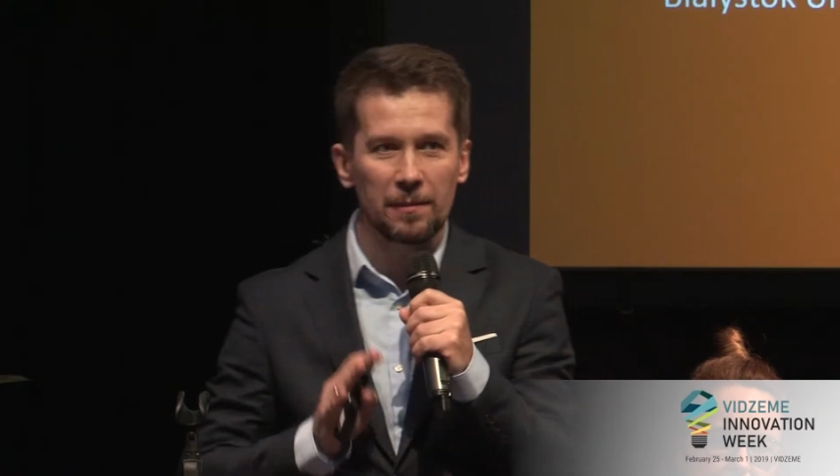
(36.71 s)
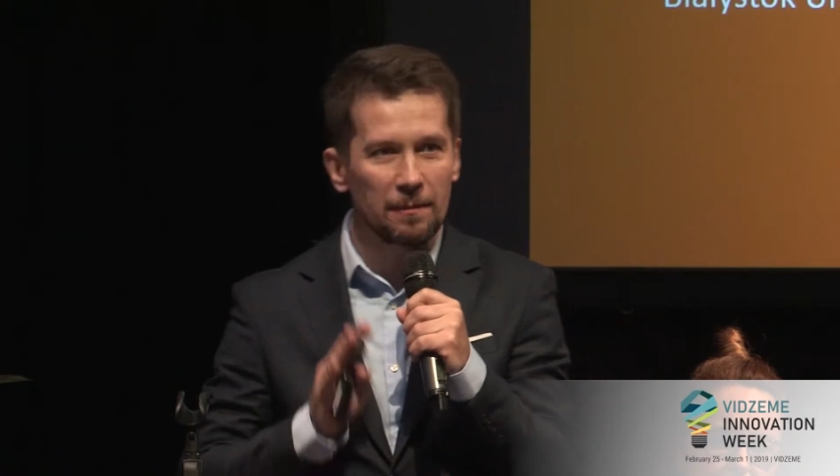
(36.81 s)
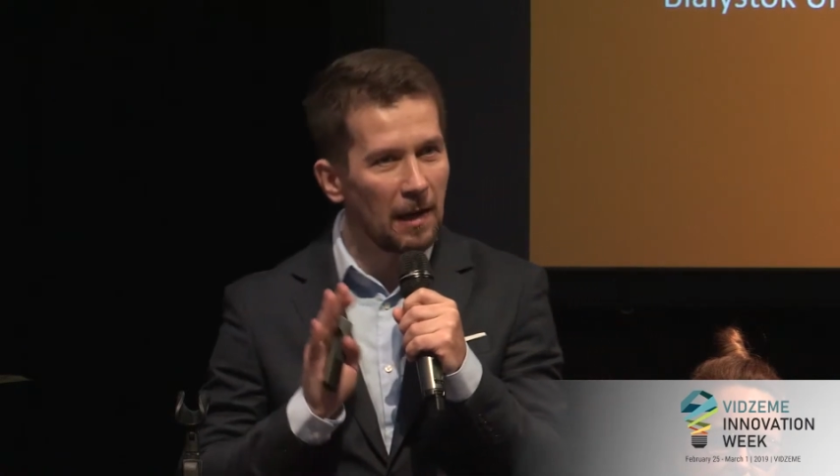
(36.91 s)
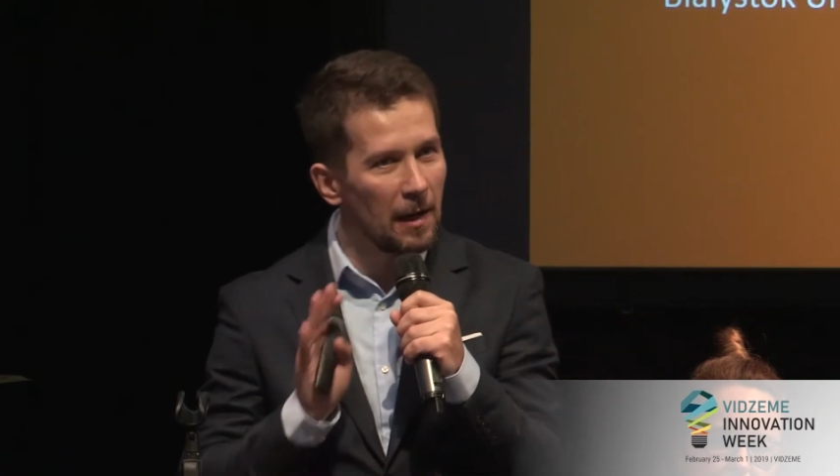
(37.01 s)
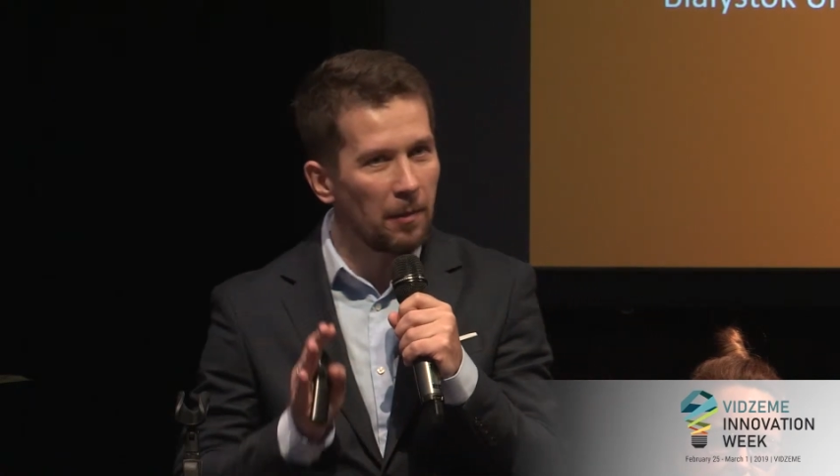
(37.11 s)

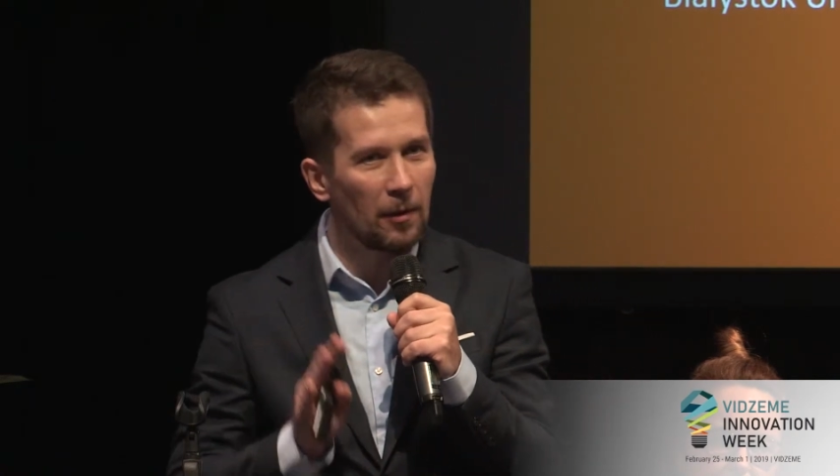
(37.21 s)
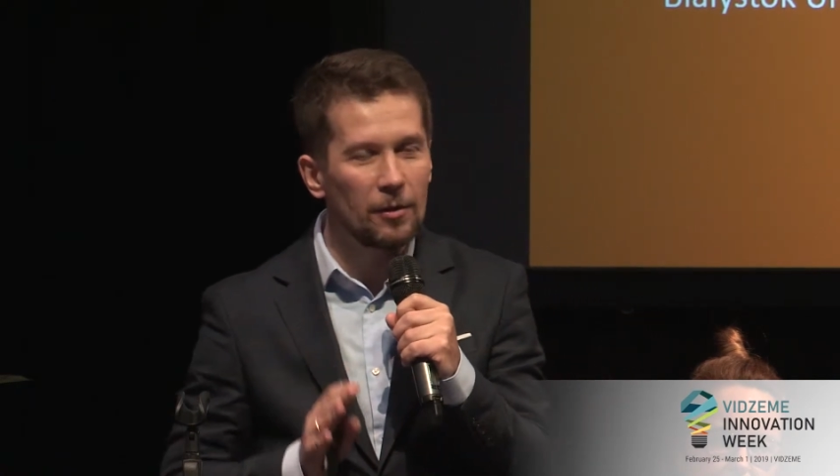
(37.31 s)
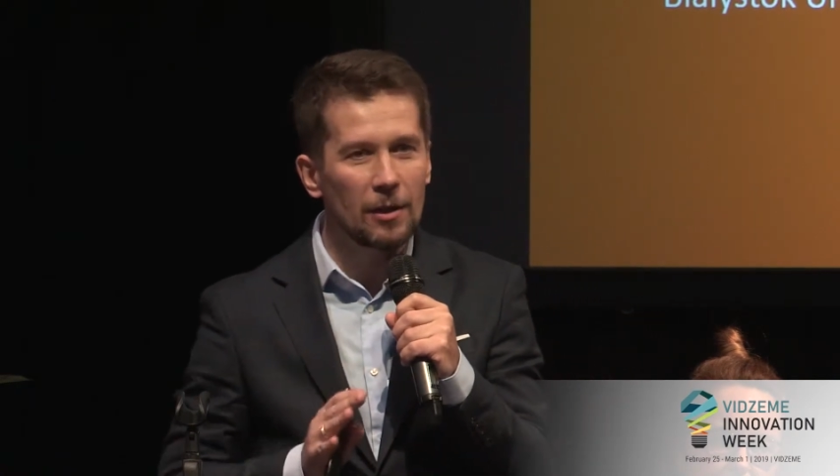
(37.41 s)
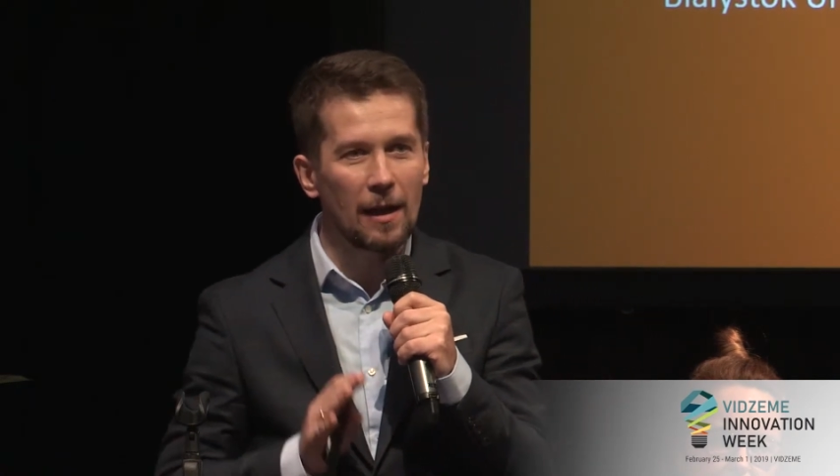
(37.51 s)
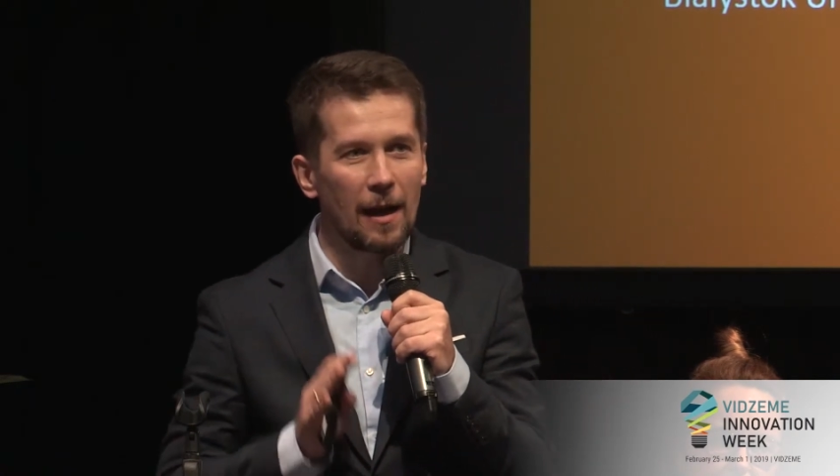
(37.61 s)
my
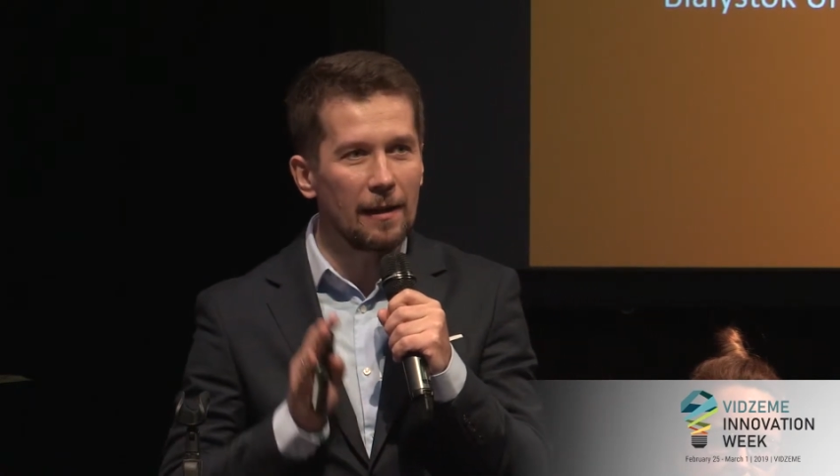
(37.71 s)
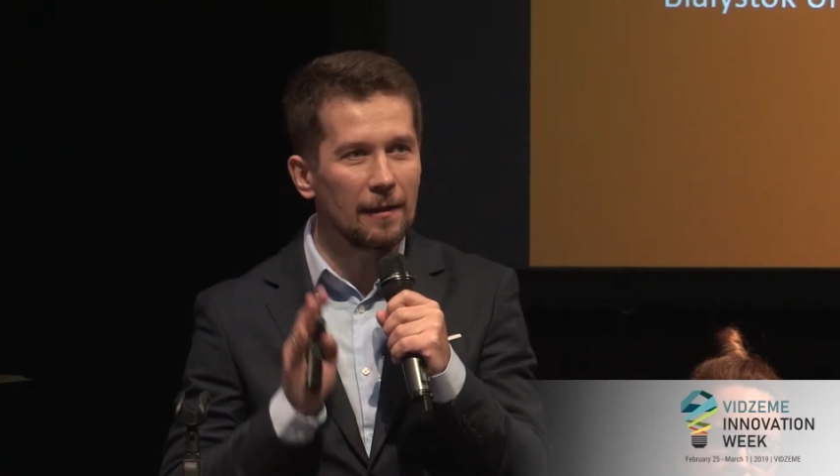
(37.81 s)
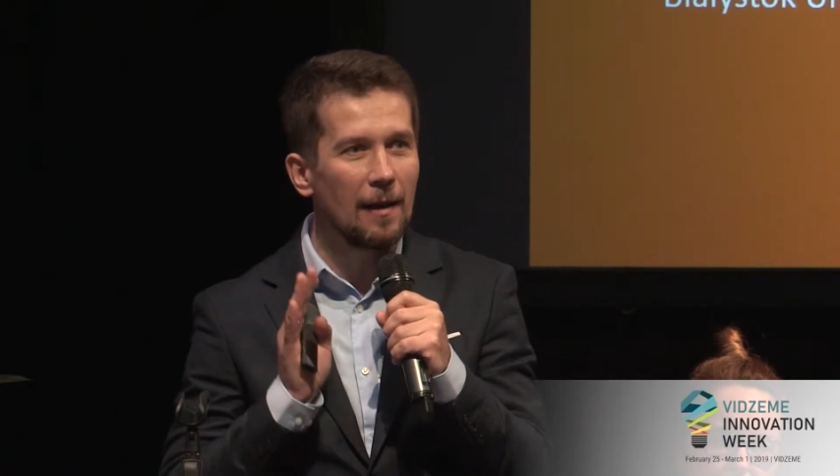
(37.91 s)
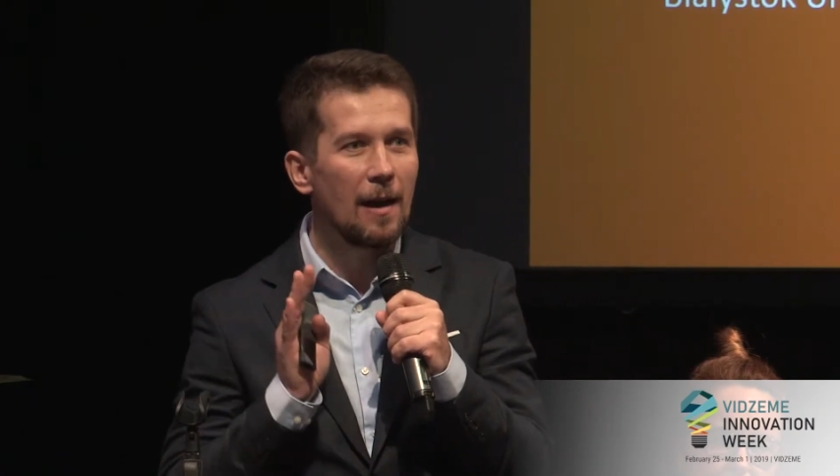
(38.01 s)
apology, and